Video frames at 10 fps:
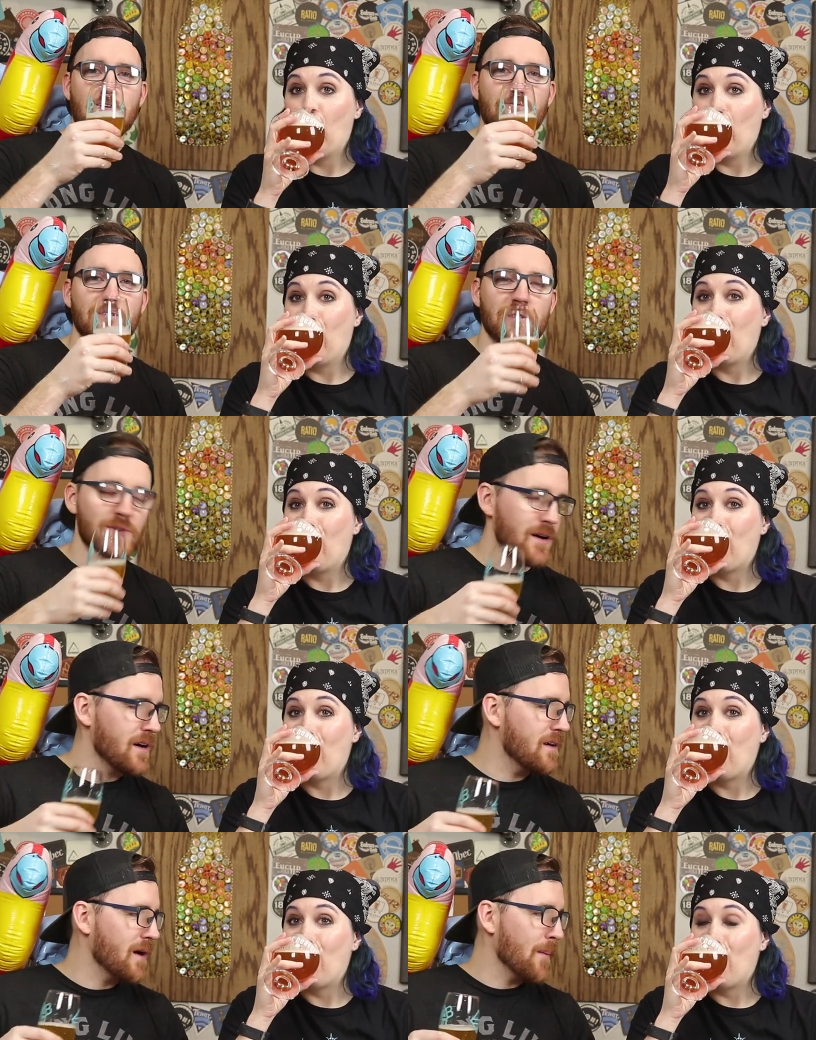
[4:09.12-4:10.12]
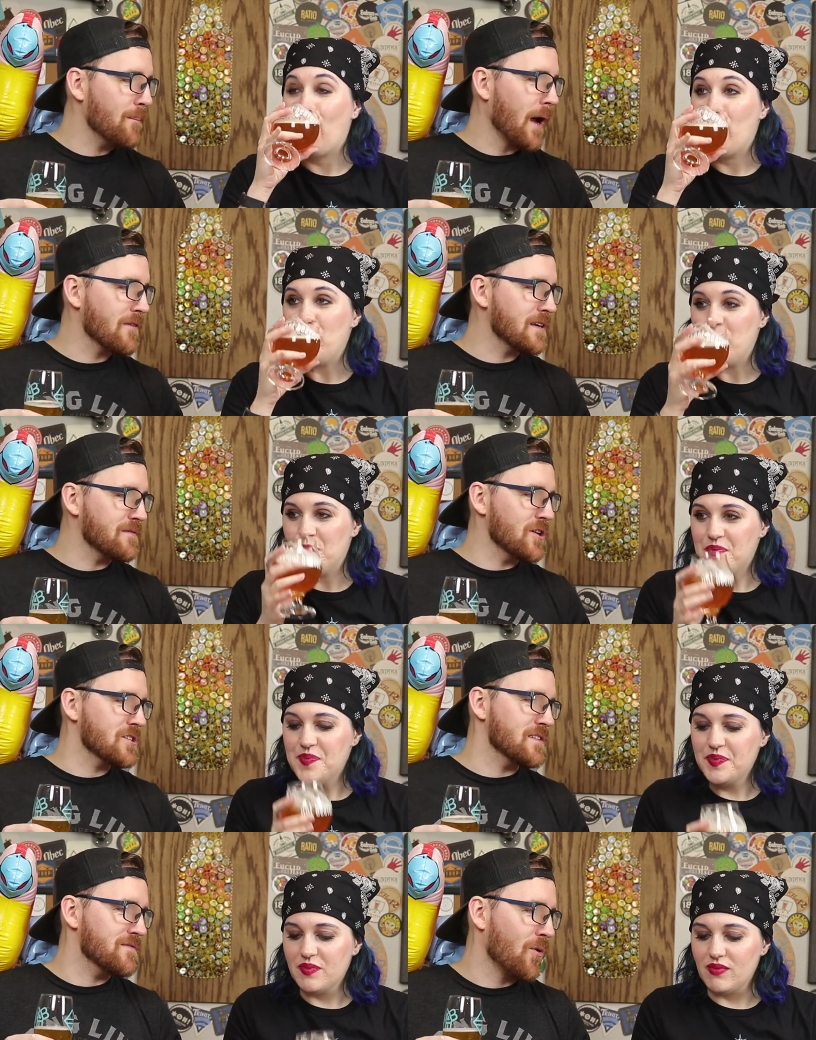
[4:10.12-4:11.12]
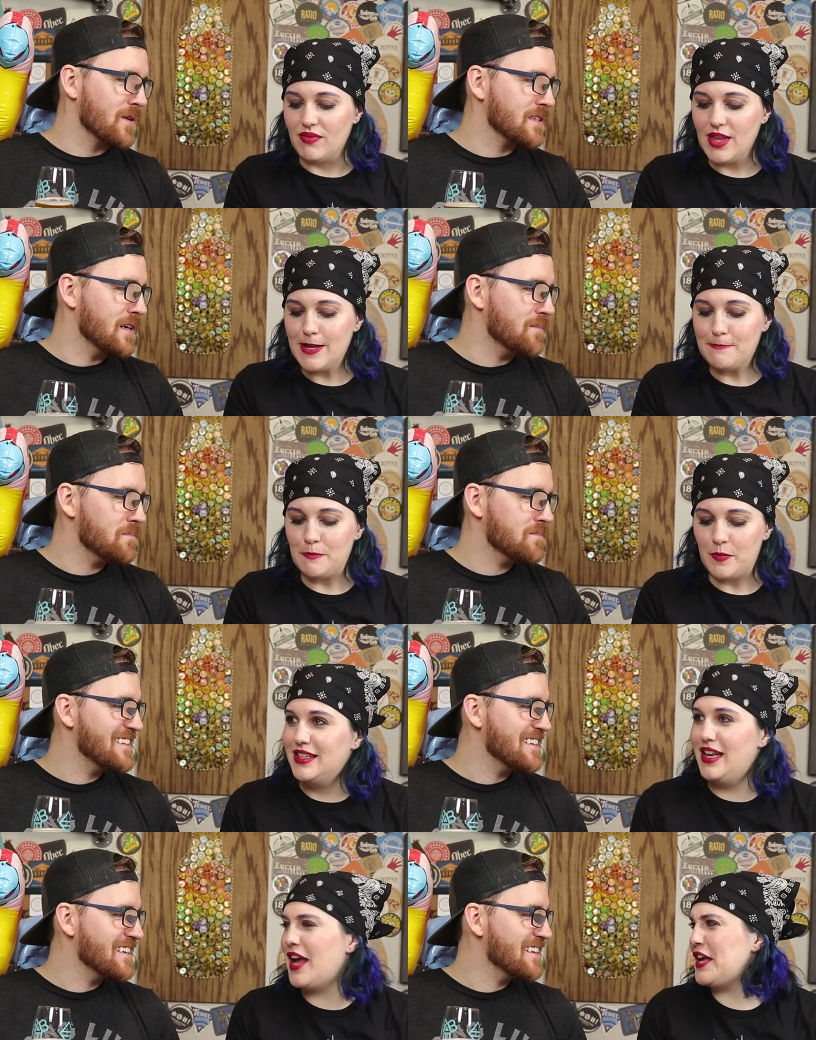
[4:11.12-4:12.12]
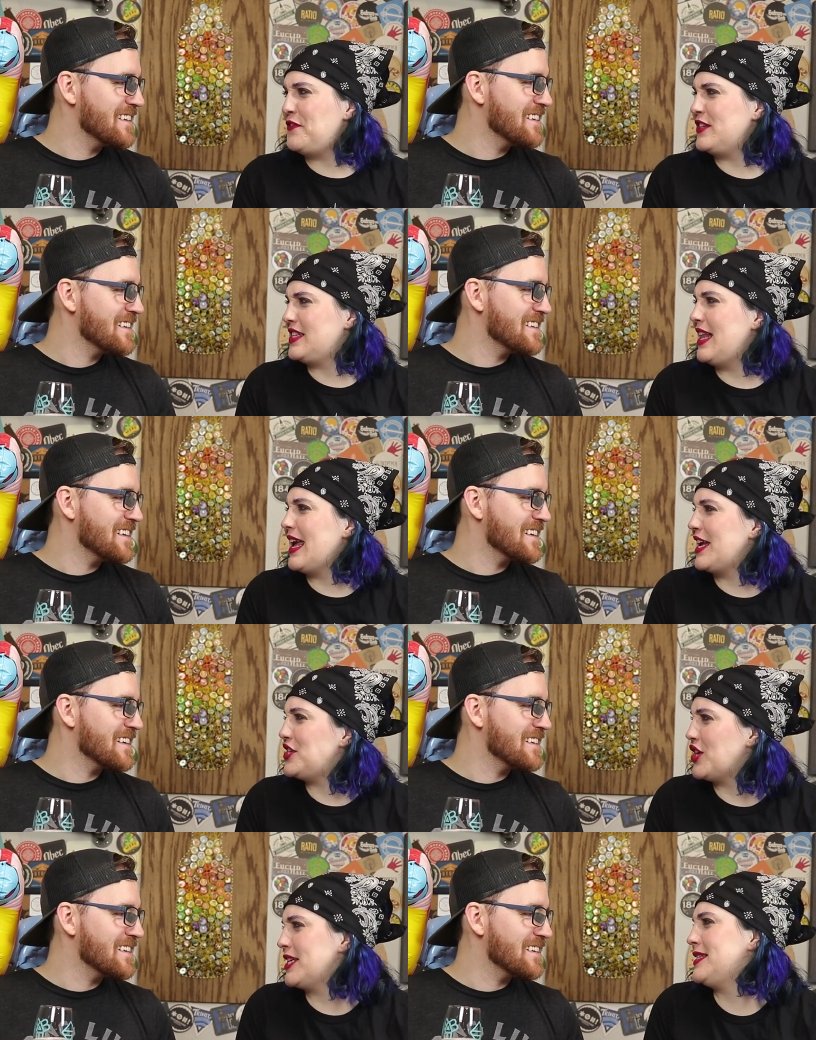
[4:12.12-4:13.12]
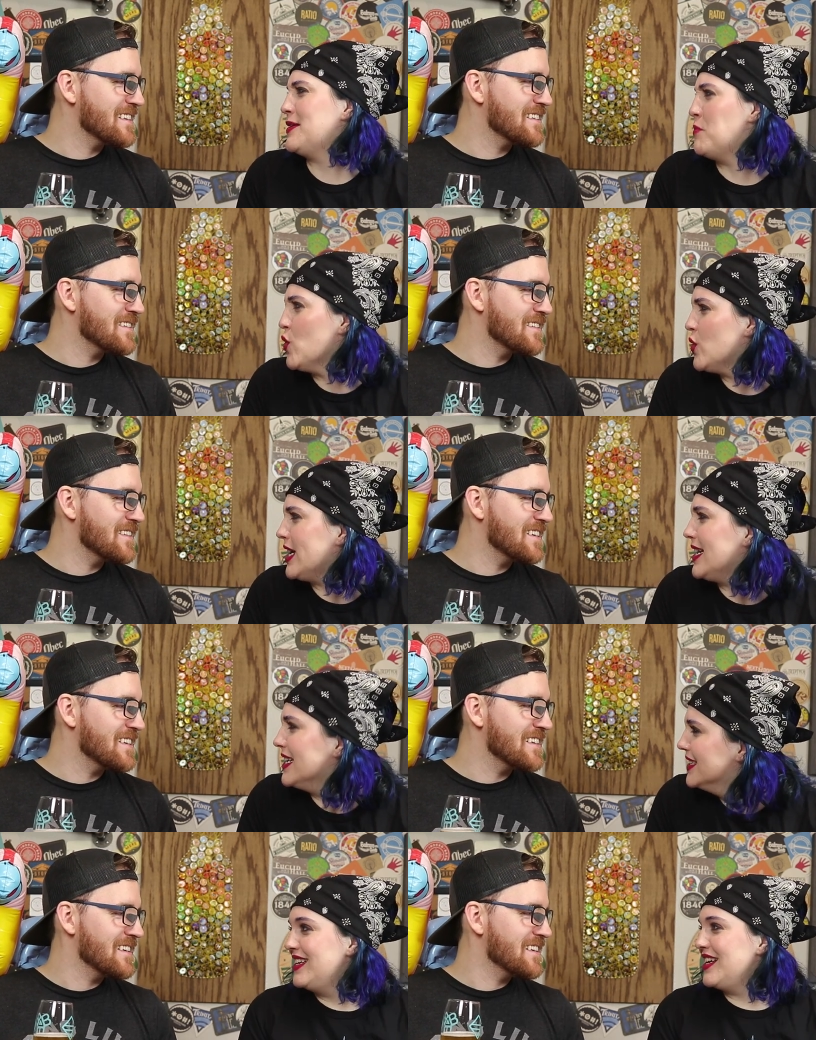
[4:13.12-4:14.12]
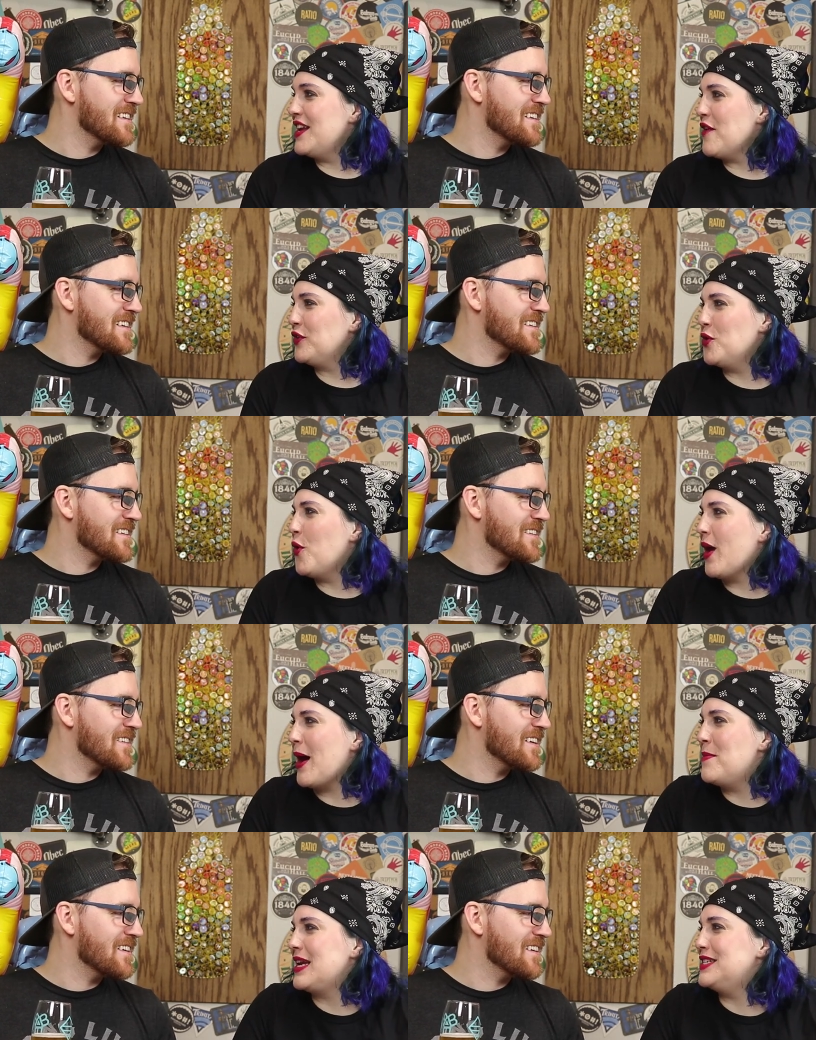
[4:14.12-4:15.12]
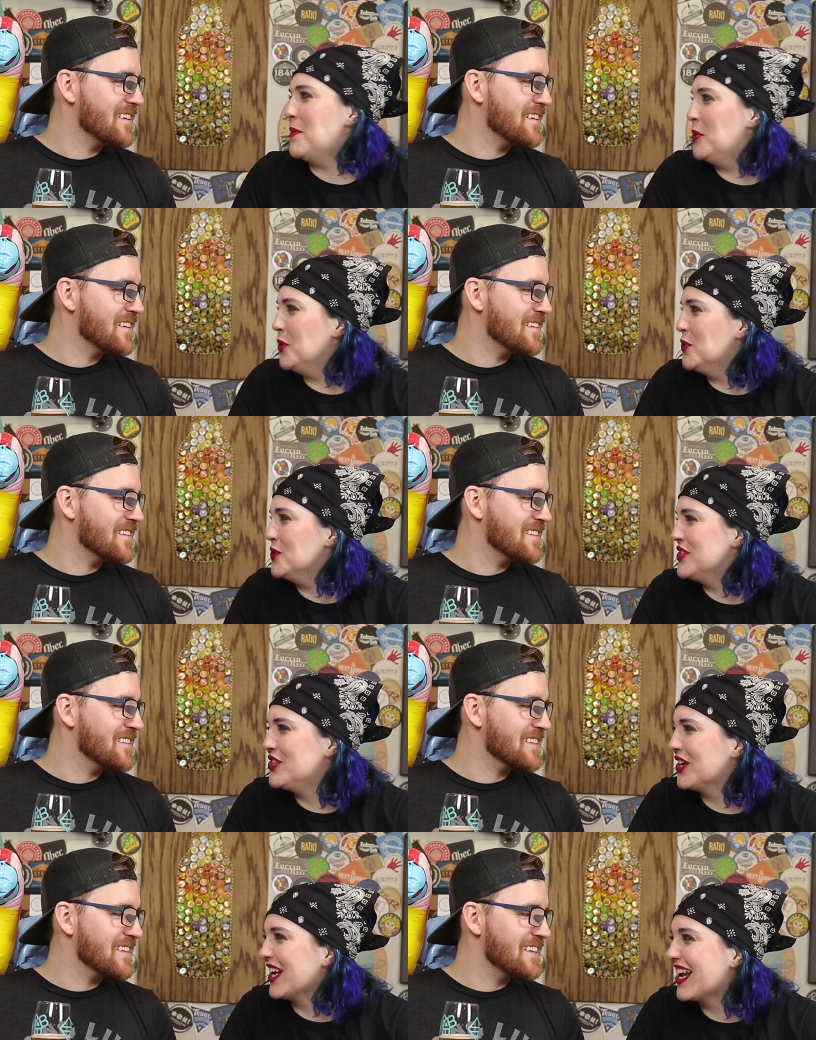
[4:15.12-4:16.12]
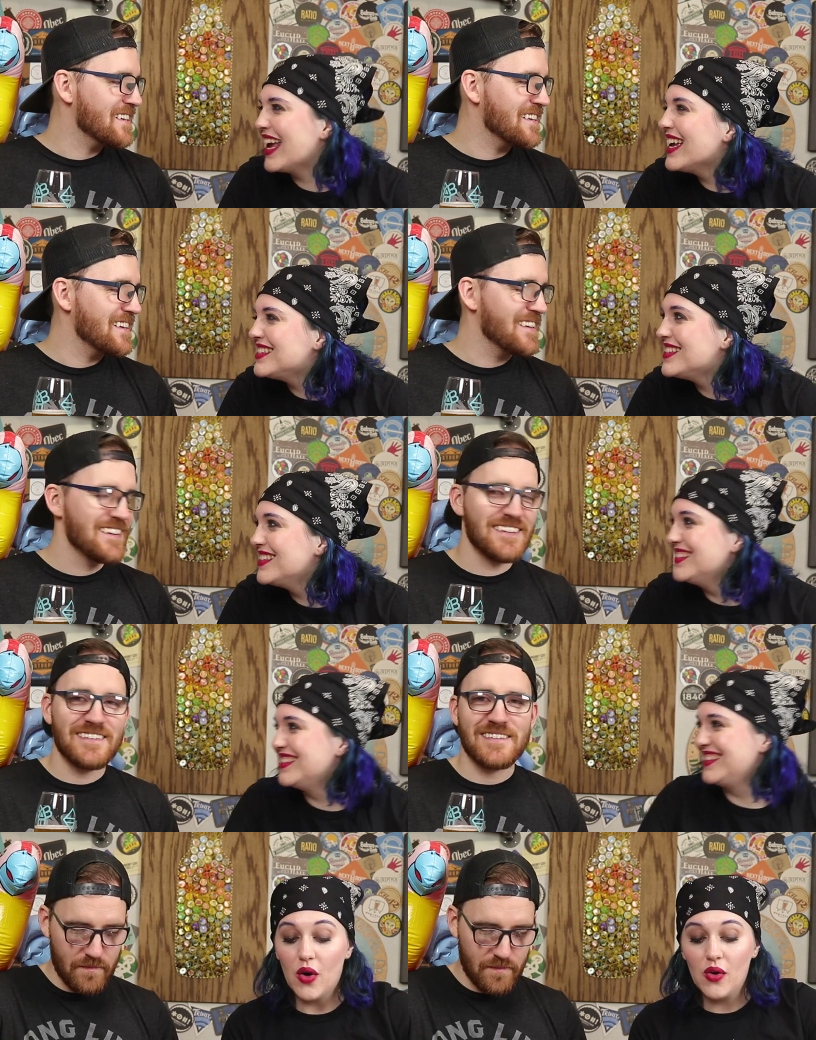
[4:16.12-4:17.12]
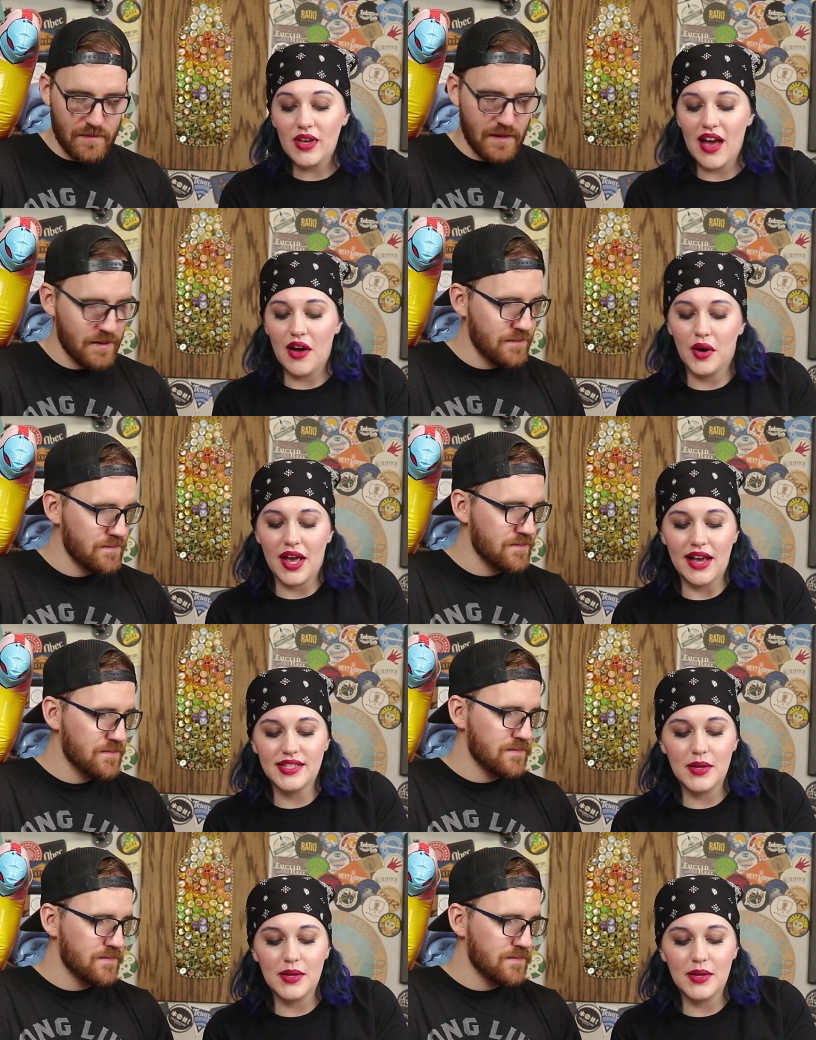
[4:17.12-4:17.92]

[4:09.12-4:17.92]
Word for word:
Speaker 1: How would you do a, a piratey version of Forrest Gump?
Speaker 2: Life is like a chest of booty. You never know how many doubloons you're gonna get. Oh yeah, okay. I